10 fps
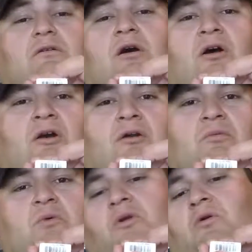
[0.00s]

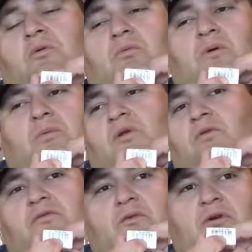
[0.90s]

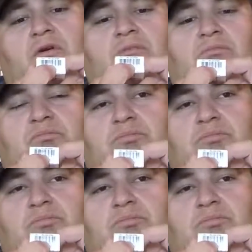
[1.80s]
R1104